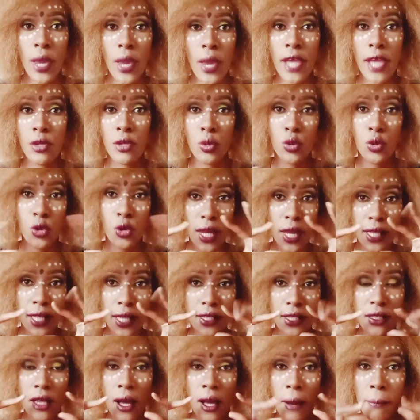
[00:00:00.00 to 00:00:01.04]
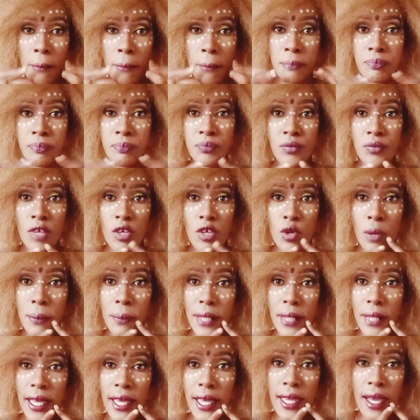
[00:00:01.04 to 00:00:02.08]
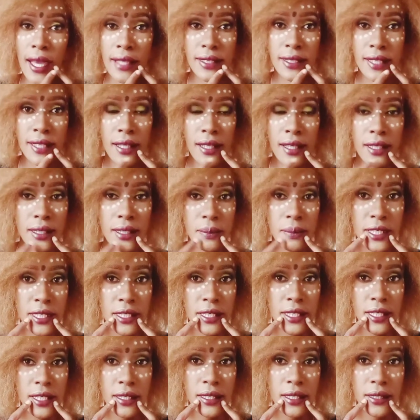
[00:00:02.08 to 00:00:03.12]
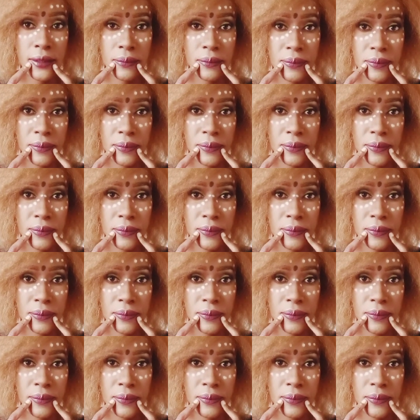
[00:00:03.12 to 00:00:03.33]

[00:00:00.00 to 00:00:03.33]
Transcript: where you create um, you apply a dark lipstick